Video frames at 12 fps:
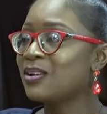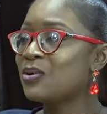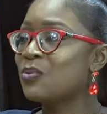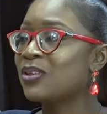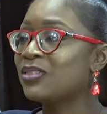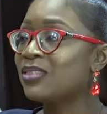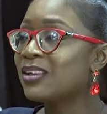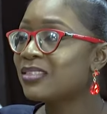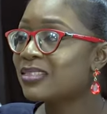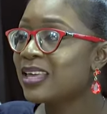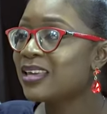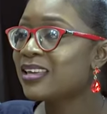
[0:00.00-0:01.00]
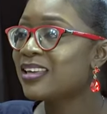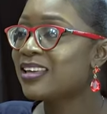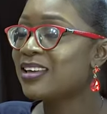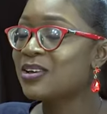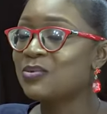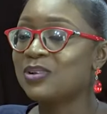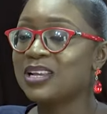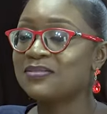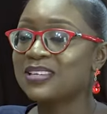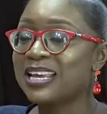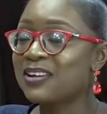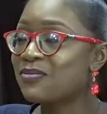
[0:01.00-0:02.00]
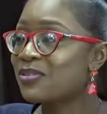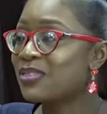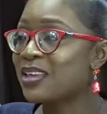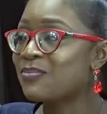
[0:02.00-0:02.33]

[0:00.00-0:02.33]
With nothing, we left everything